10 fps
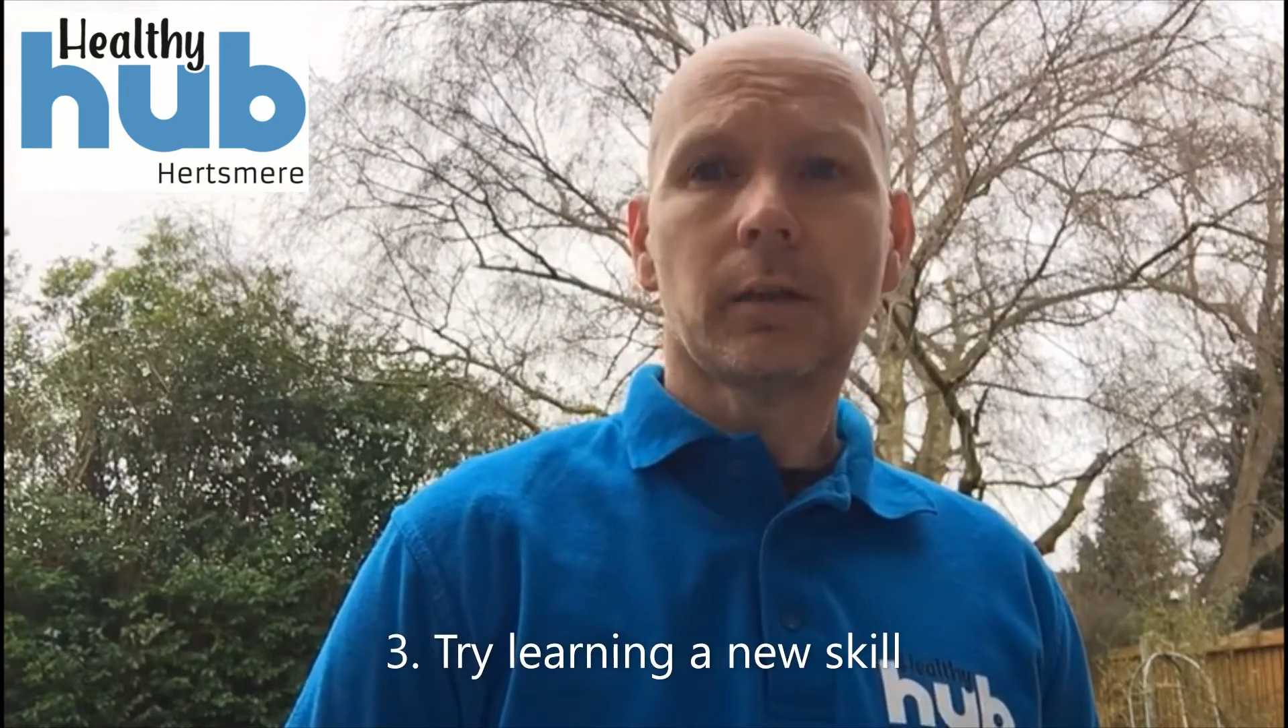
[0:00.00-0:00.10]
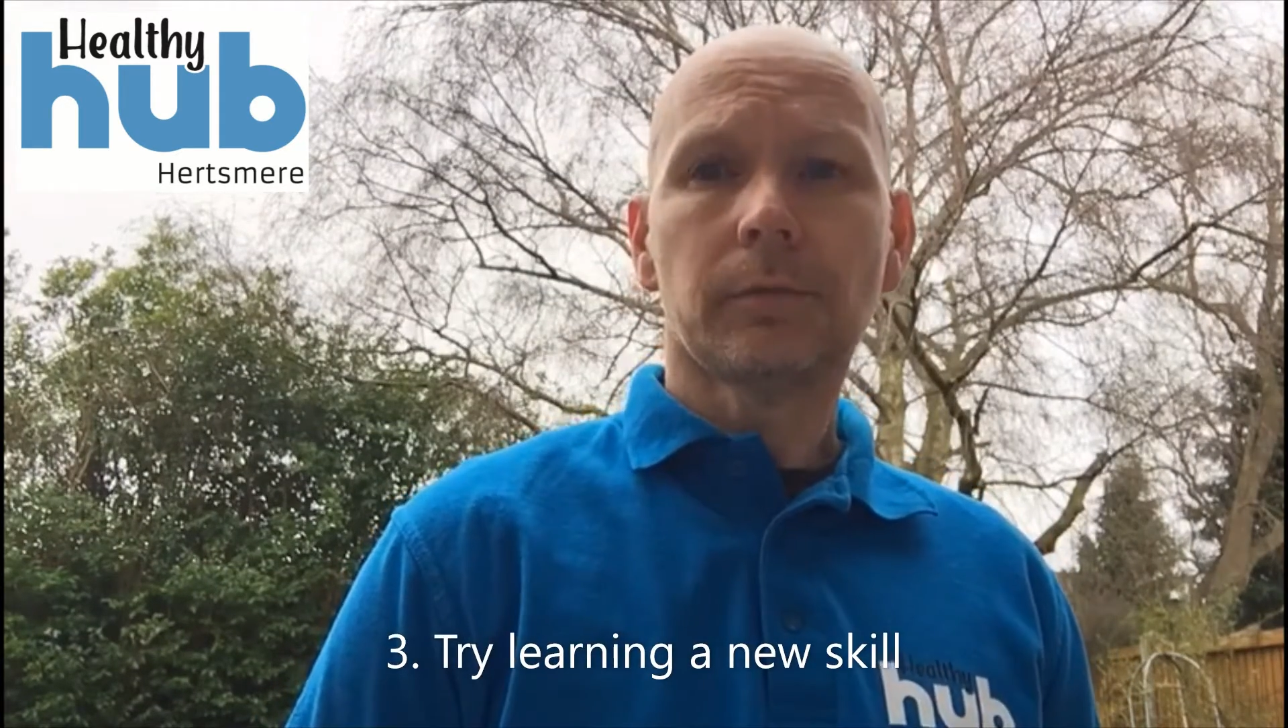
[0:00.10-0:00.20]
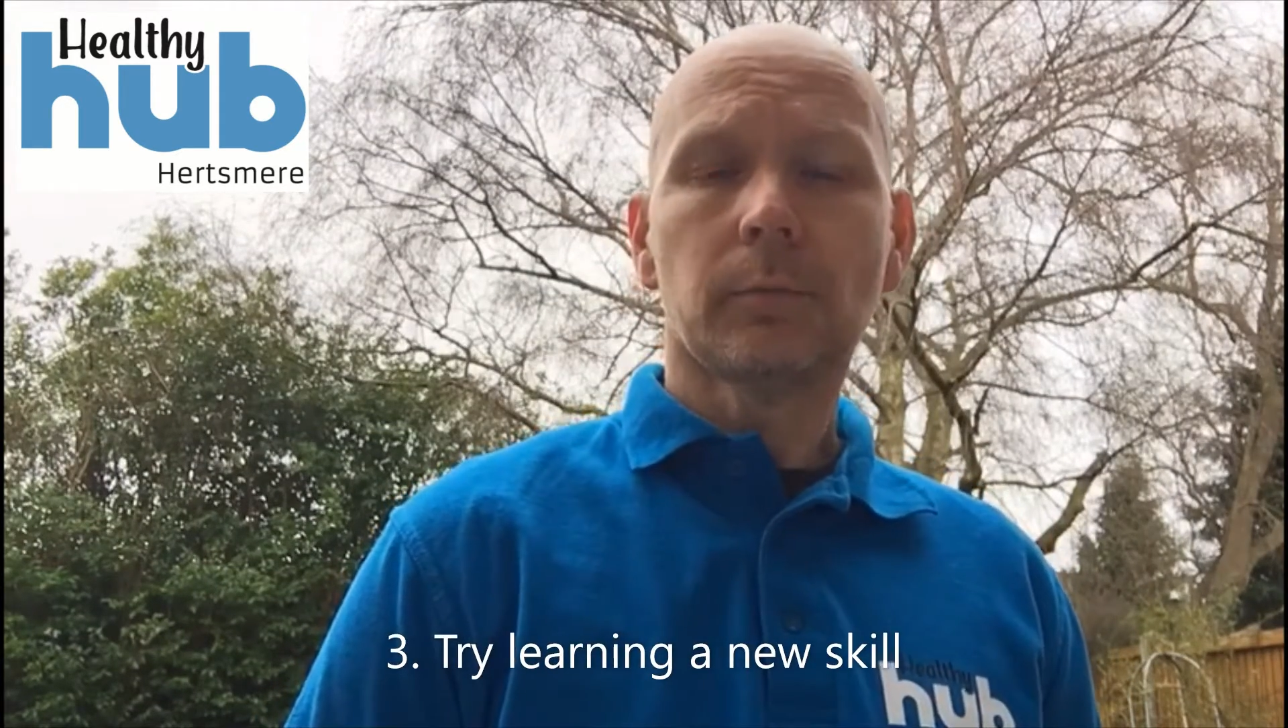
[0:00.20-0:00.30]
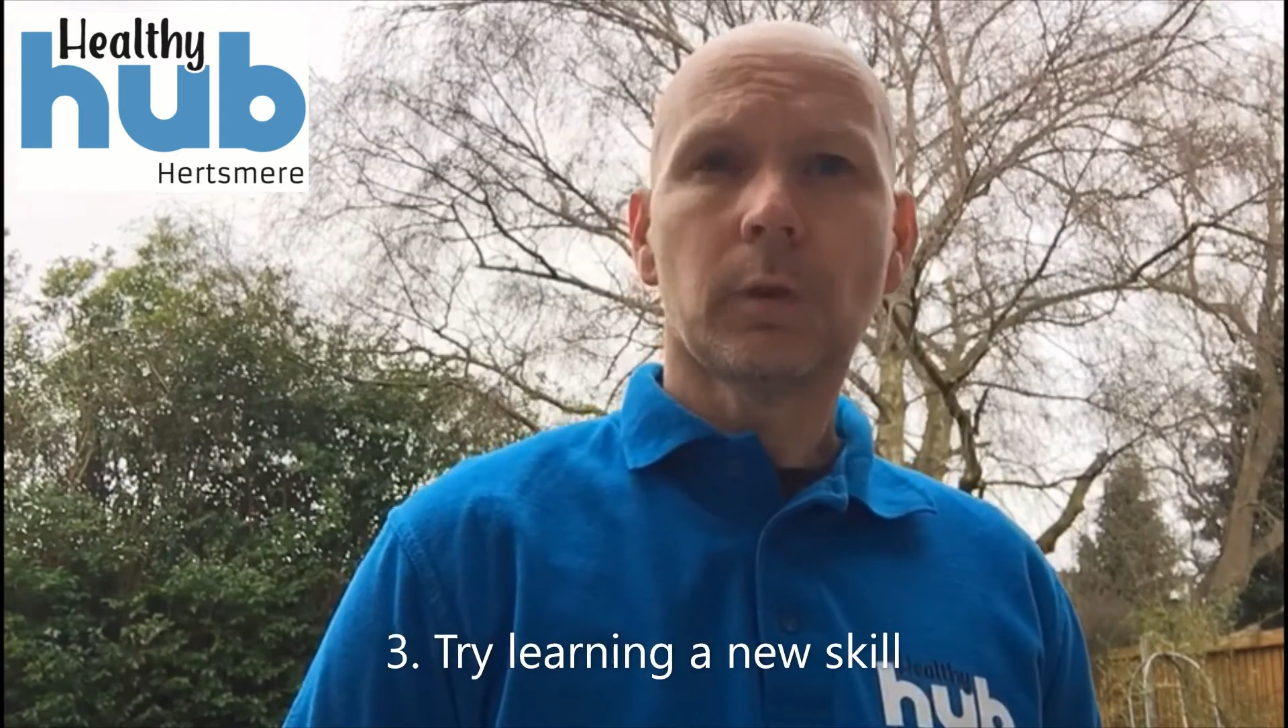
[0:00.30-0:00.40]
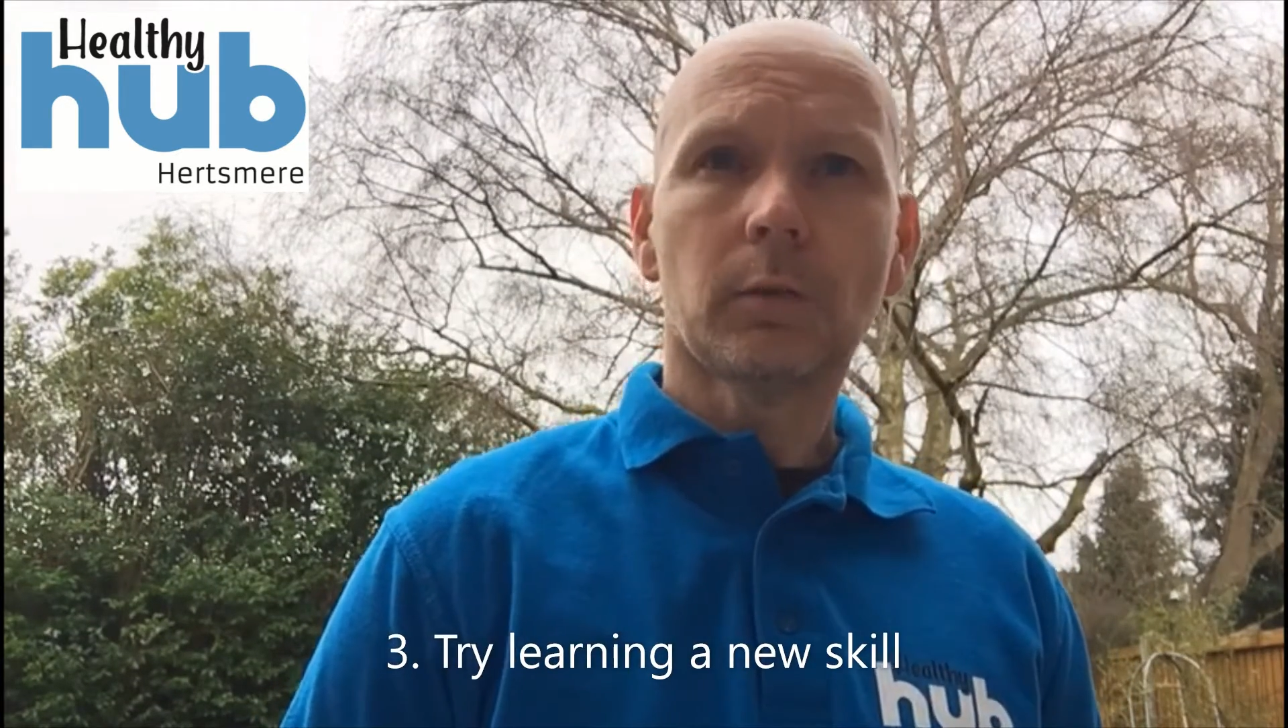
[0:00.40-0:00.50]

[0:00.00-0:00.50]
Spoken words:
health and